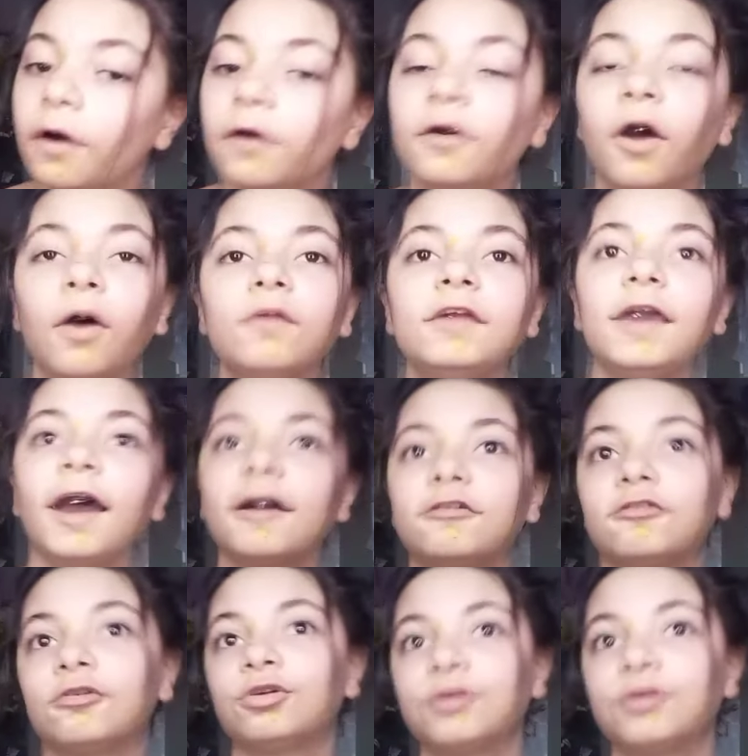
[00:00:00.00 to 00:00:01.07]
Go the
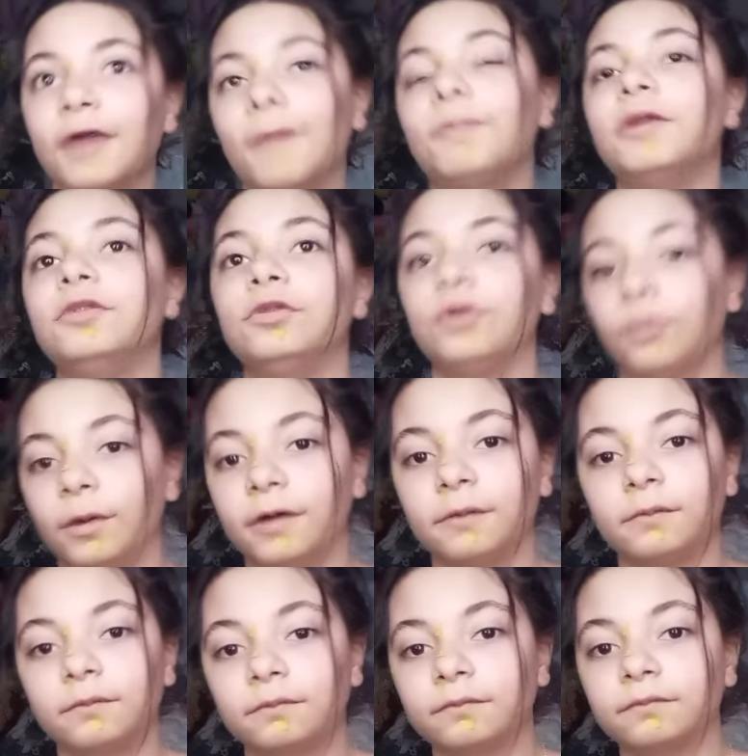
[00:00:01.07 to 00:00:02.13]
extra step and do
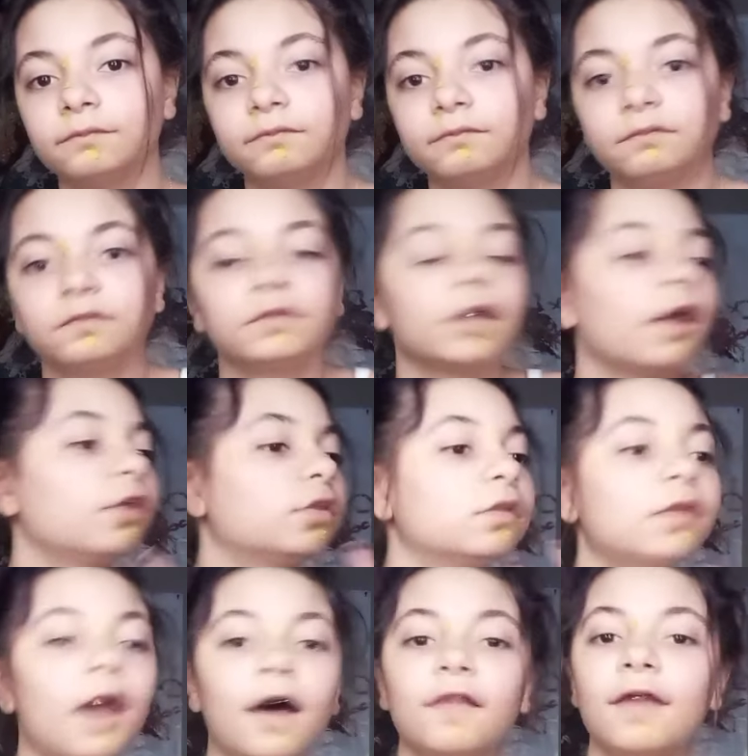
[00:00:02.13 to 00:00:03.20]
it. It's
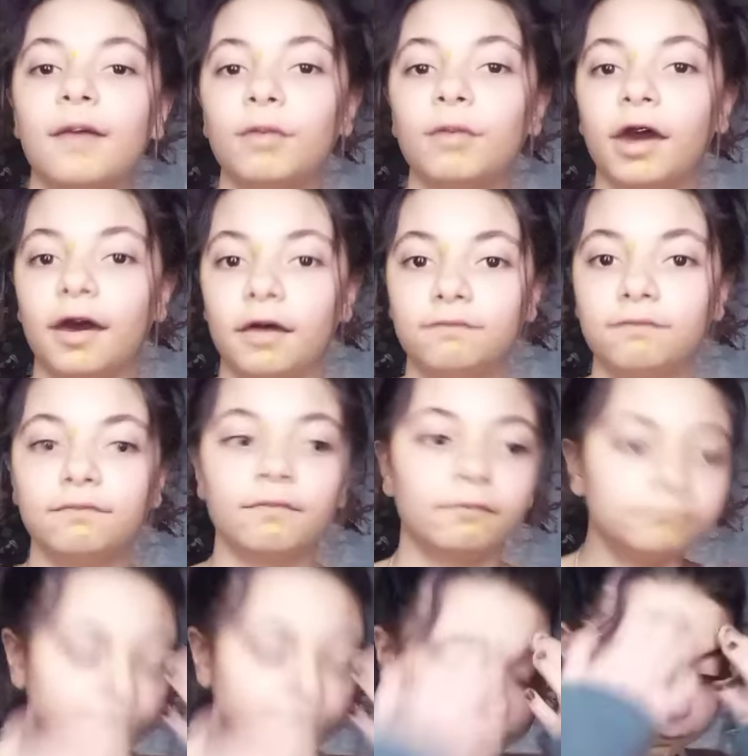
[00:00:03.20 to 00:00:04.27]
not that bad.
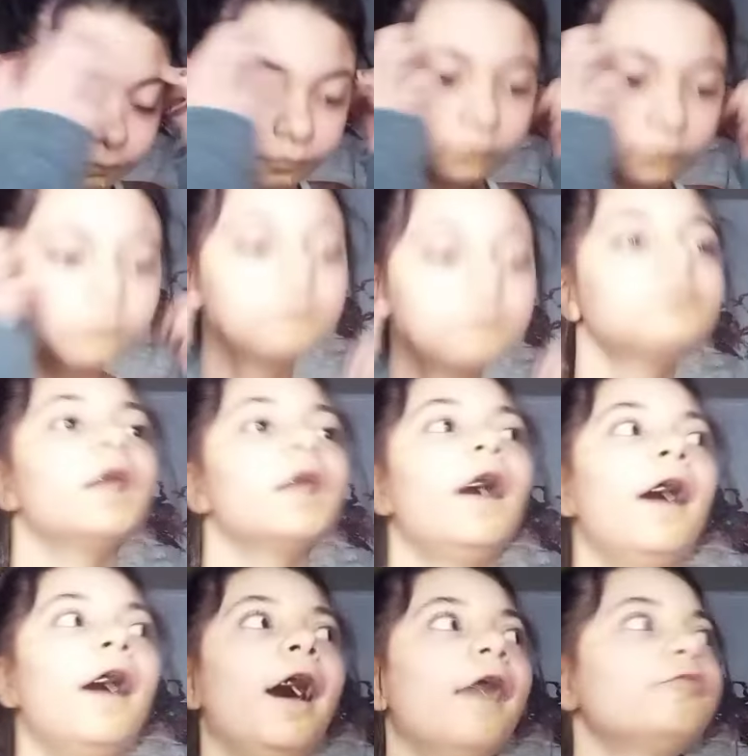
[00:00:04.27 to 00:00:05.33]

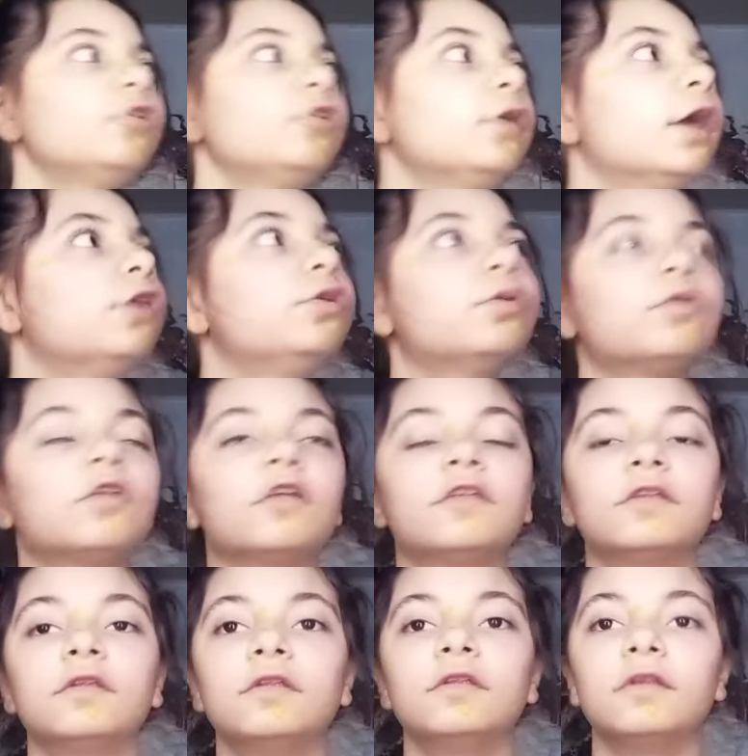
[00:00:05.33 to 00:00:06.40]
After you get used to
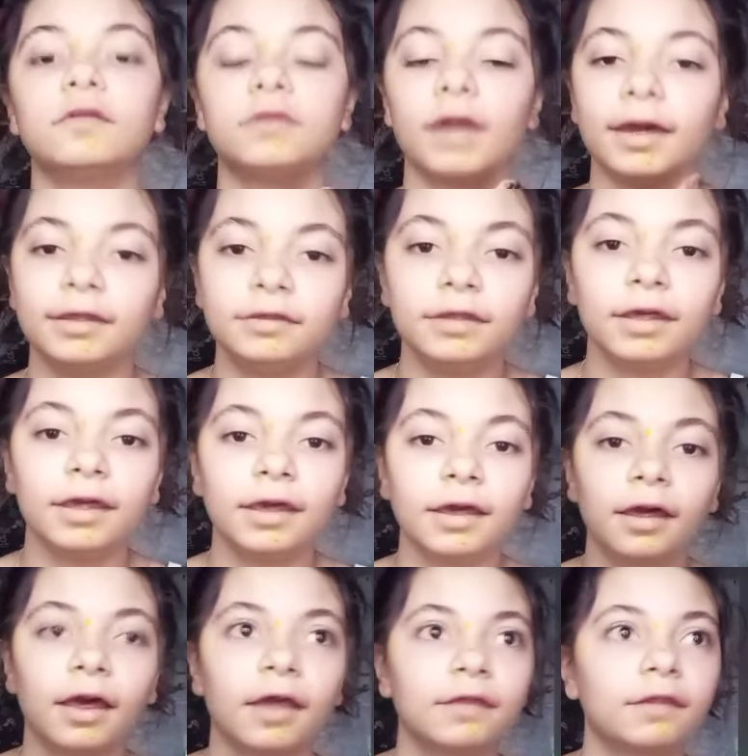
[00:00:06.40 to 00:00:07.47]
the
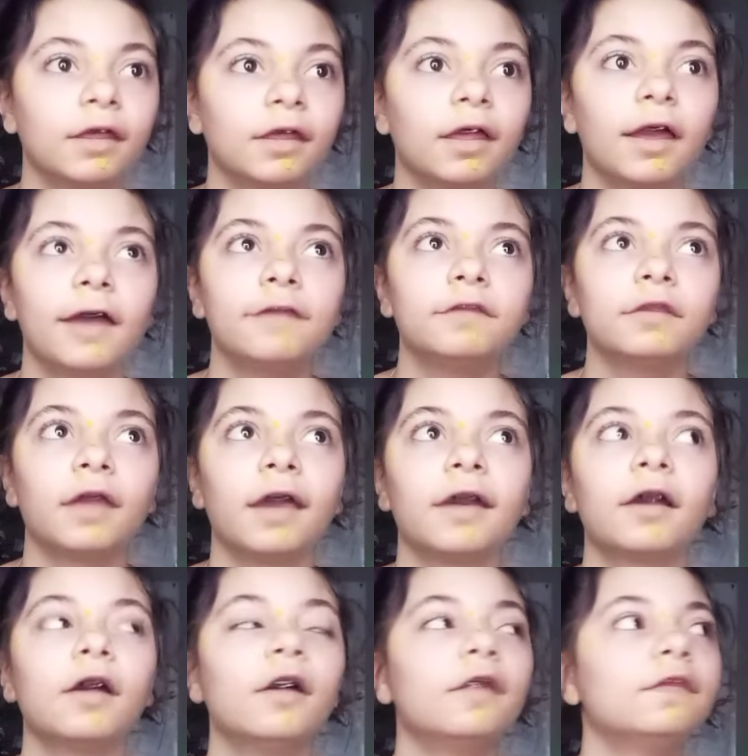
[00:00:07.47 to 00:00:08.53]
tightening and then,
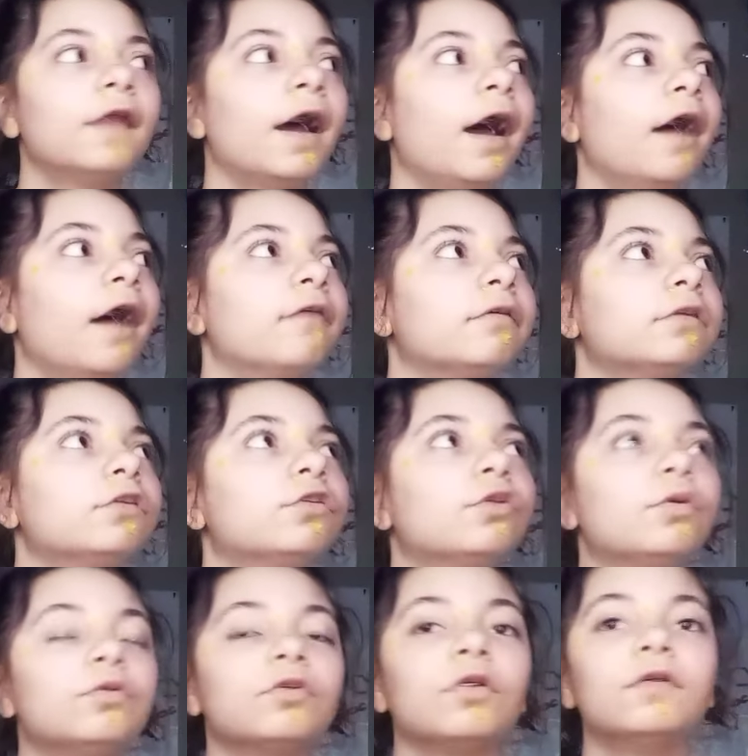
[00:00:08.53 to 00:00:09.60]
like, that having to
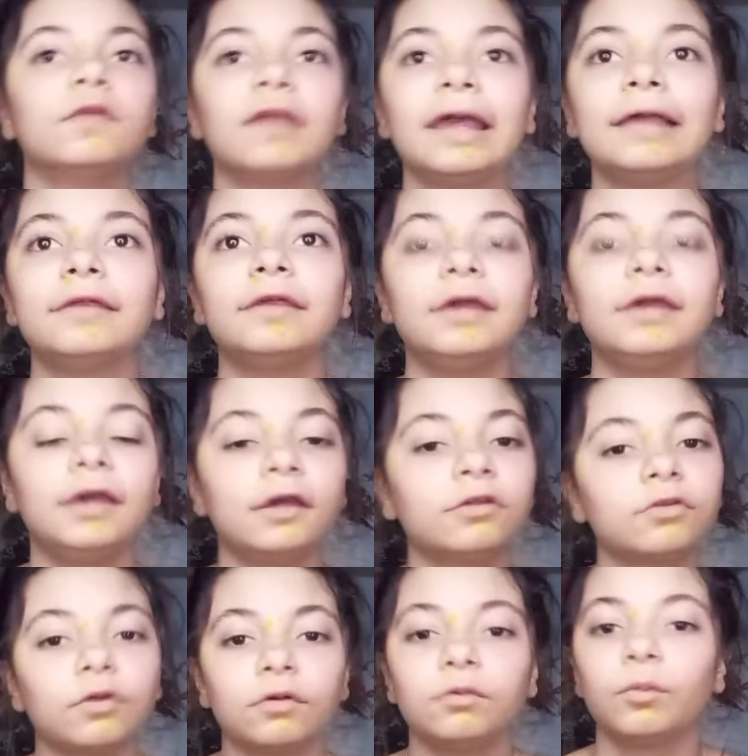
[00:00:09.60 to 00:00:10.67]
do certain things, eat
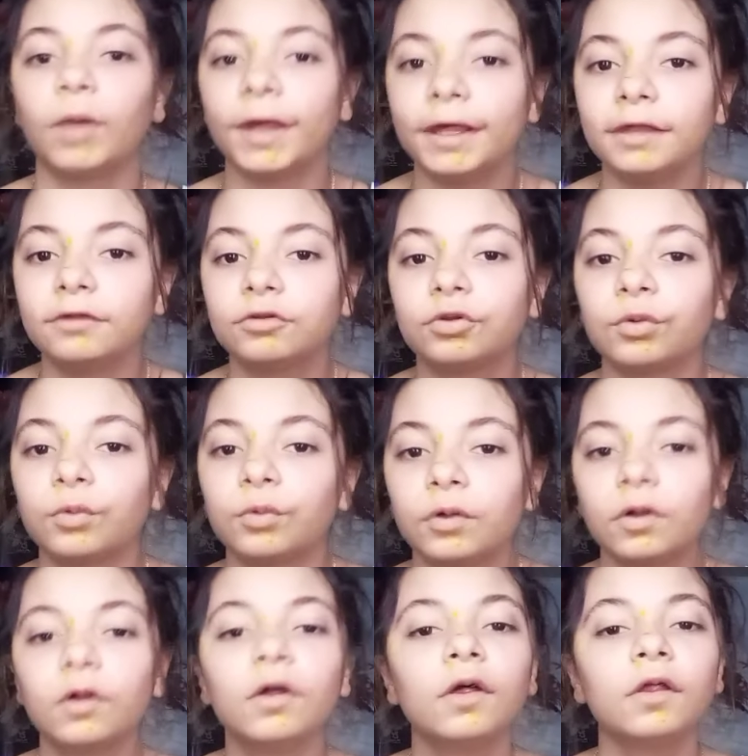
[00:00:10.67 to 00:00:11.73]
certain ways, do
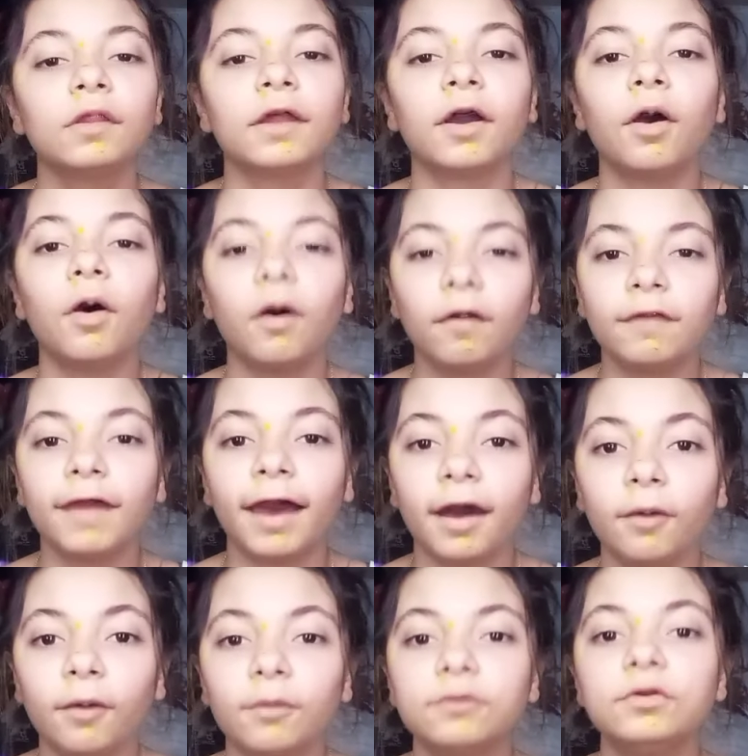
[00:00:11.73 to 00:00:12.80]
it, like, all
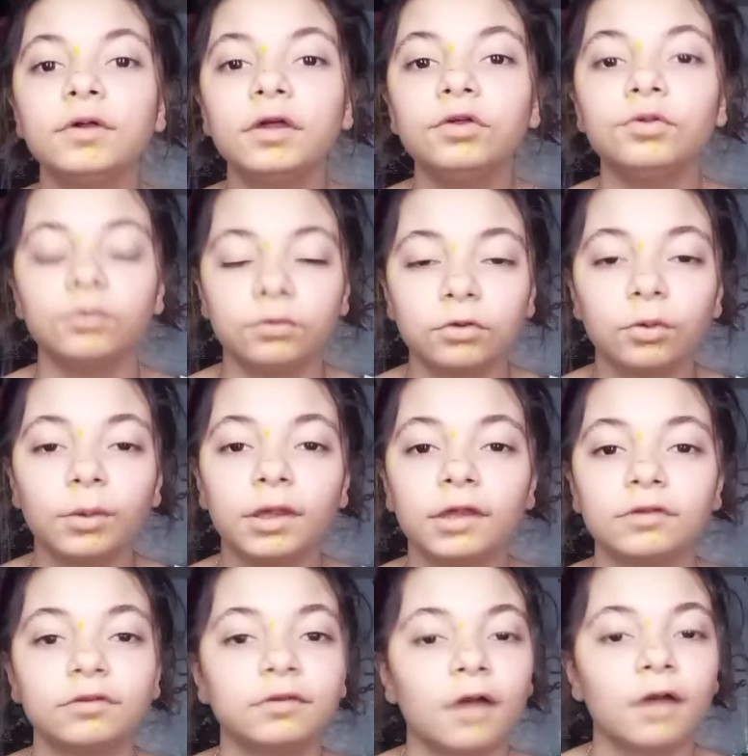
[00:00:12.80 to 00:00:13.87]
that, once you get used to it,
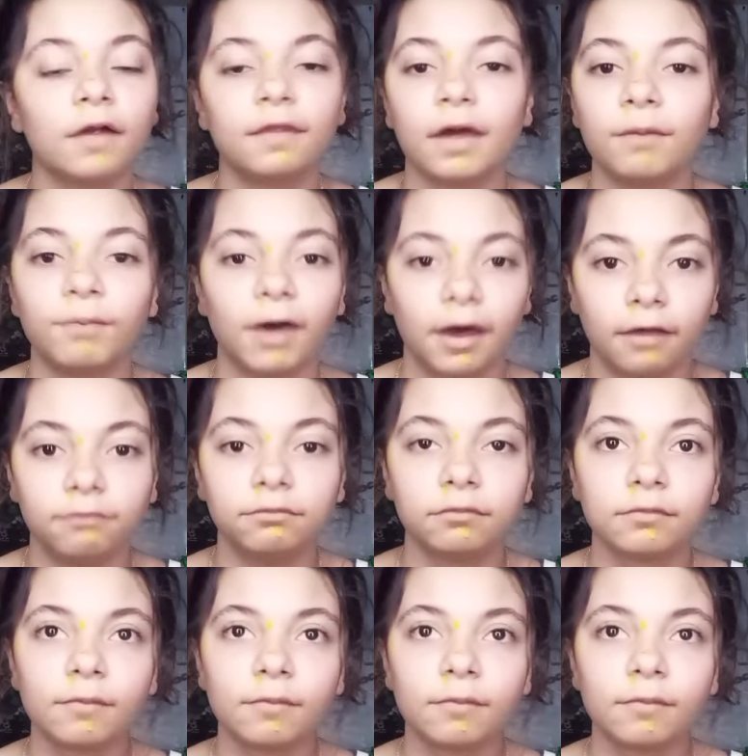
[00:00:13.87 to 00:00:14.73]
it's not that bad.